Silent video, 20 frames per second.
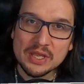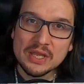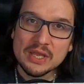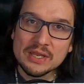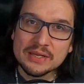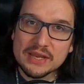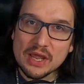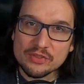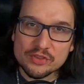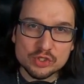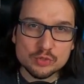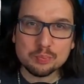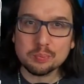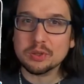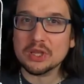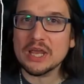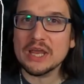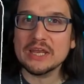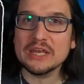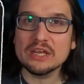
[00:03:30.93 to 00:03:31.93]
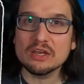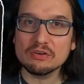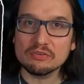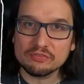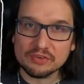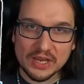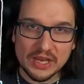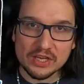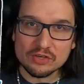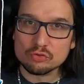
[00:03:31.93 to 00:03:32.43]
Now, there's plenty of
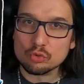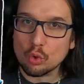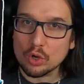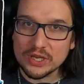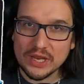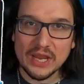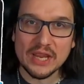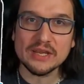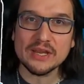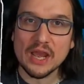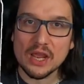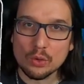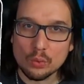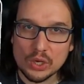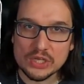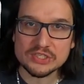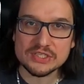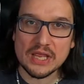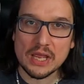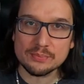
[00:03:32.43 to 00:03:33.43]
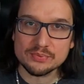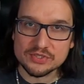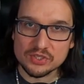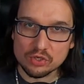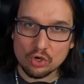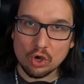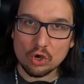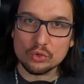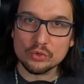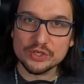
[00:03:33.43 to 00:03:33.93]
Android and iOS apps that
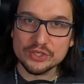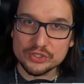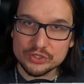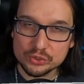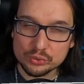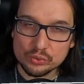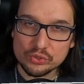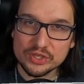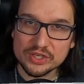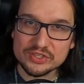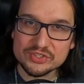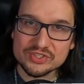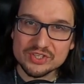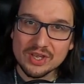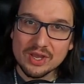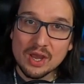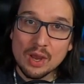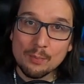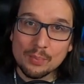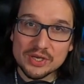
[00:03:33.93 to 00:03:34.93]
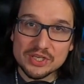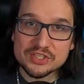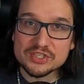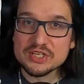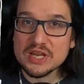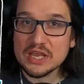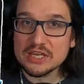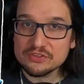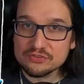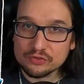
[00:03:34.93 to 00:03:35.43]
already do this, but it's
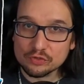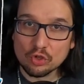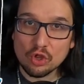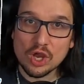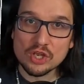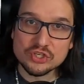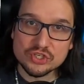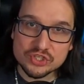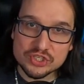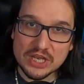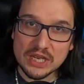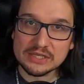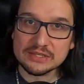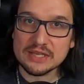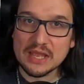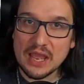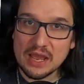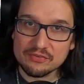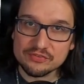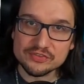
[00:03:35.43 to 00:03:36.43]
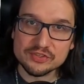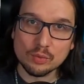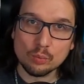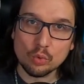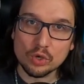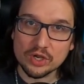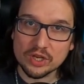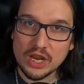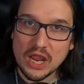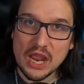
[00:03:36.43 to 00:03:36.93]
nice for Logitech to have
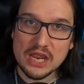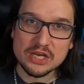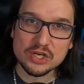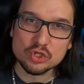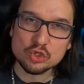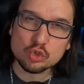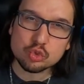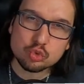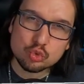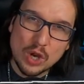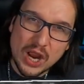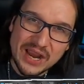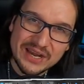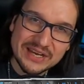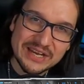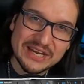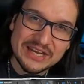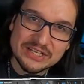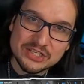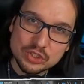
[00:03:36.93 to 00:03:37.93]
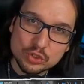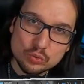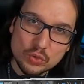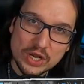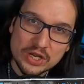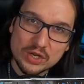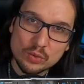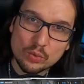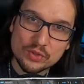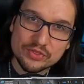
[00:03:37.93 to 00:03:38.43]
somewhere to kind of try to
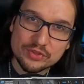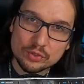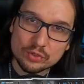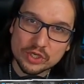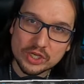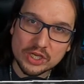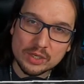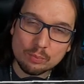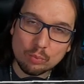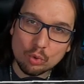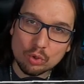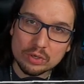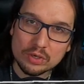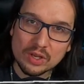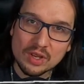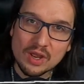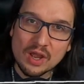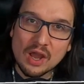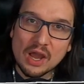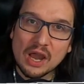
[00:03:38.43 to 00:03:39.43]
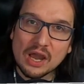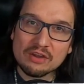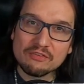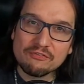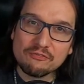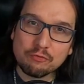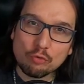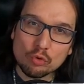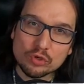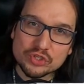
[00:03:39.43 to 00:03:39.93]
integrate it with their keyboard.
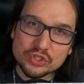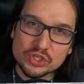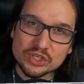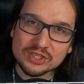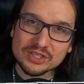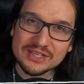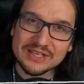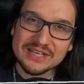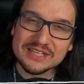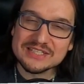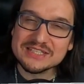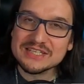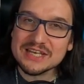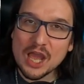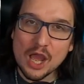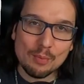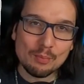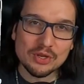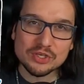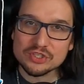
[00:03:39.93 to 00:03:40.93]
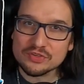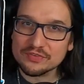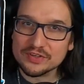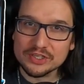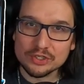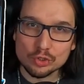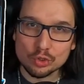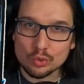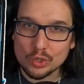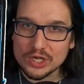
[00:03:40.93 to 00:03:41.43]
Unfortunately, it's not much of an
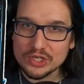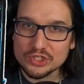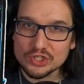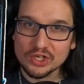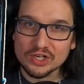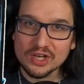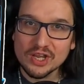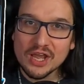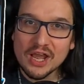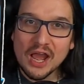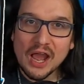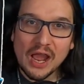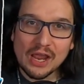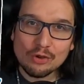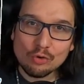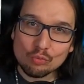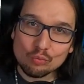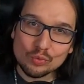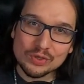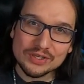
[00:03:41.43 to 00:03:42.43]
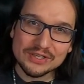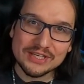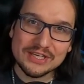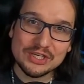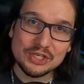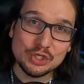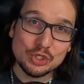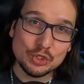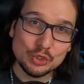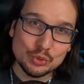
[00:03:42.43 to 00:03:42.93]
integration. I don't really
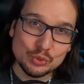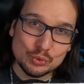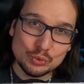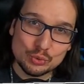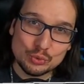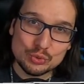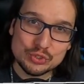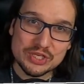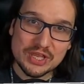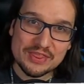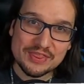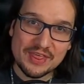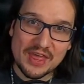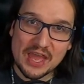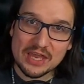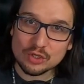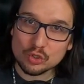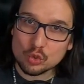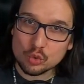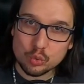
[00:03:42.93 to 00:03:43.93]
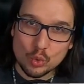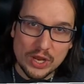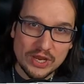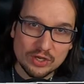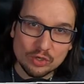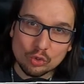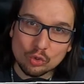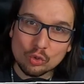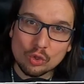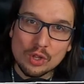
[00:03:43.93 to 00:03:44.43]
use that
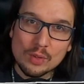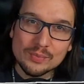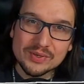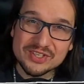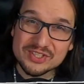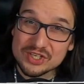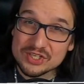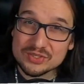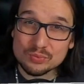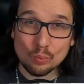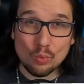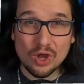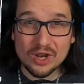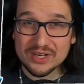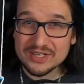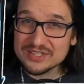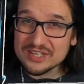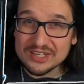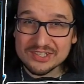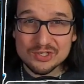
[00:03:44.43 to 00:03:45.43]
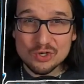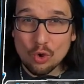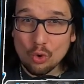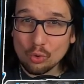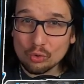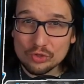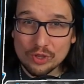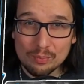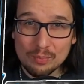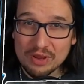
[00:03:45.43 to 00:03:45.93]
cradle because, one, it doesn't
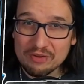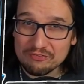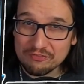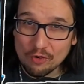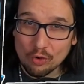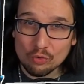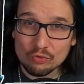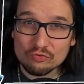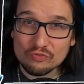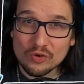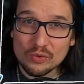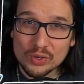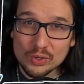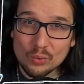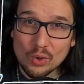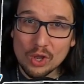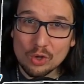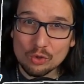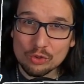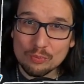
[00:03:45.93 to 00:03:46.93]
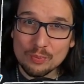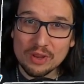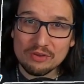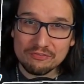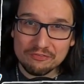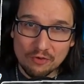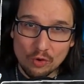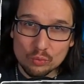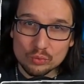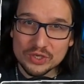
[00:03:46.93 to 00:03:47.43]
hold up my phone very well with my
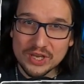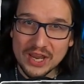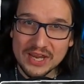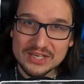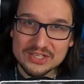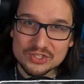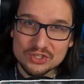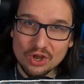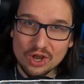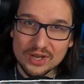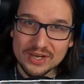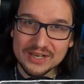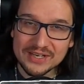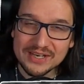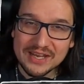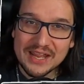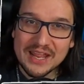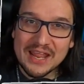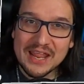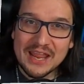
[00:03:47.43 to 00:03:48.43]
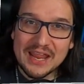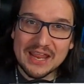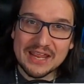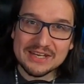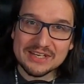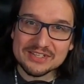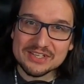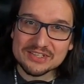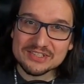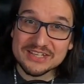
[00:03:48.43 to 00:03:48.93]
phone case on it, and
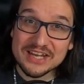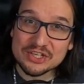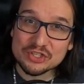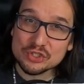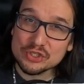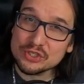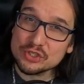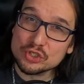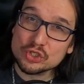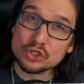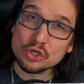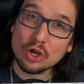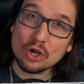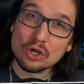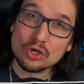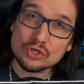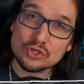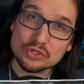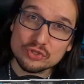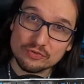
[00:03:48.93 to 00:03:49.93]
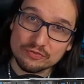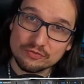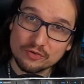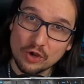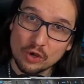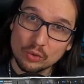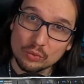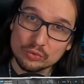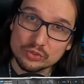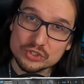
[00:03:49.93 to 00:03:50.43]
it doesn't actually charge the
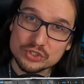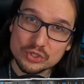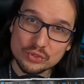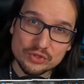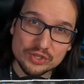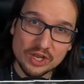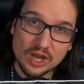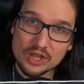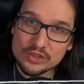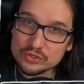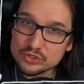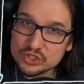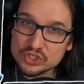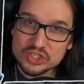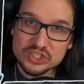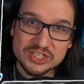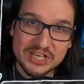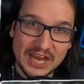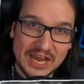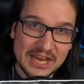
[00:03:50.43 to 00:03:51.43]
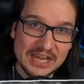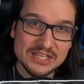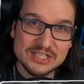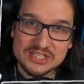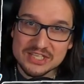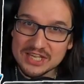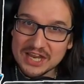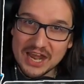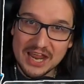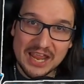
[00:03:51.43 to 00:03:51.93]
phone. So the other stands
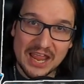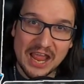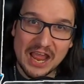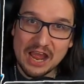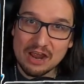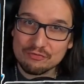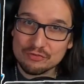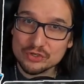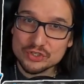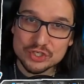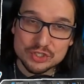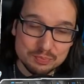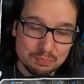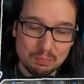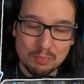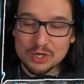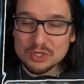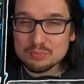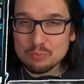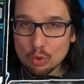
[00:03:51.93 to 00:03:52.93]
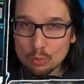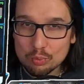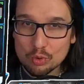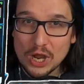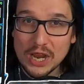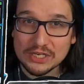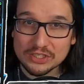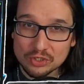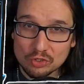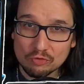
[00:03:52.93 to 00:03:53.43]
that I have are just much more
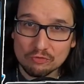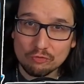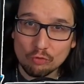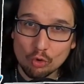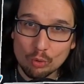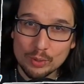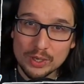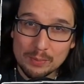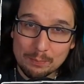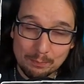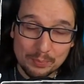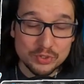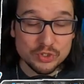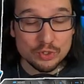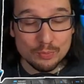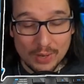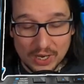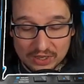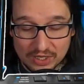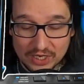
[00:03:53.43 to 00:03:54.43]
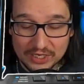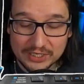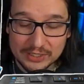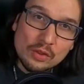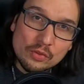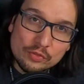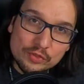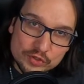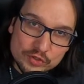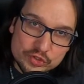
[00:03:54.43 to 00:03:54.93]
practical for me, but you might like
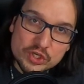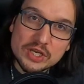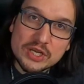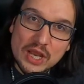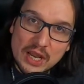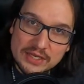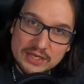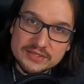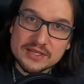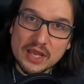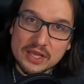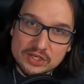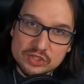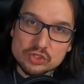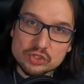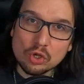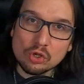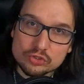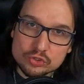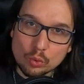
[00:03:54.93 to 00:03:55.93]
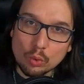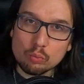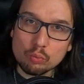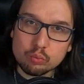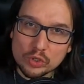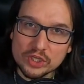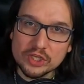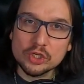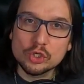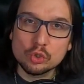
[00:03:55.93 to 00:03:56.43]
it. The G910 is also a
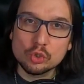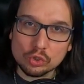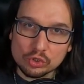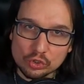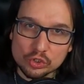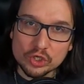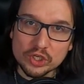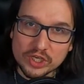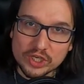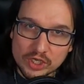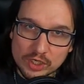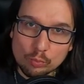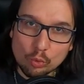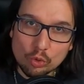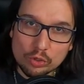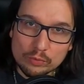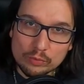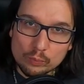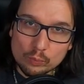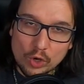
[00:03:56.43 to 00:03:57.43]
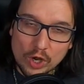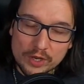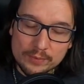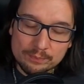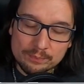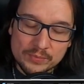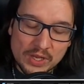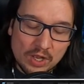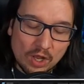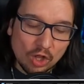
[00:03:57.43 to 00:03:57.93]
really good looking keyboard, right?
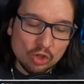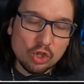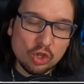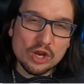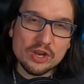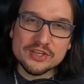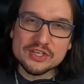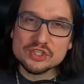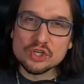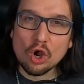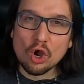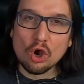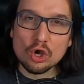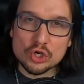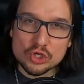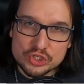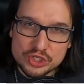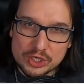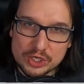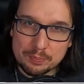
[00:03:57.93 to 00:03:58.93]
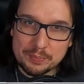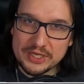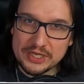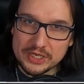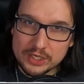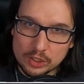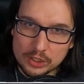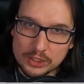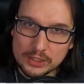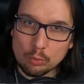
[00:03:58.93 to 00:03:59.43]
A lot of these
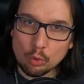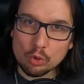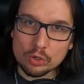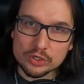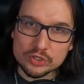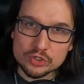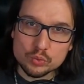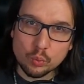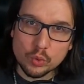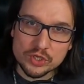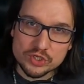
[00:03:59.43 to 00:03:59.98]
RGB keyboards, which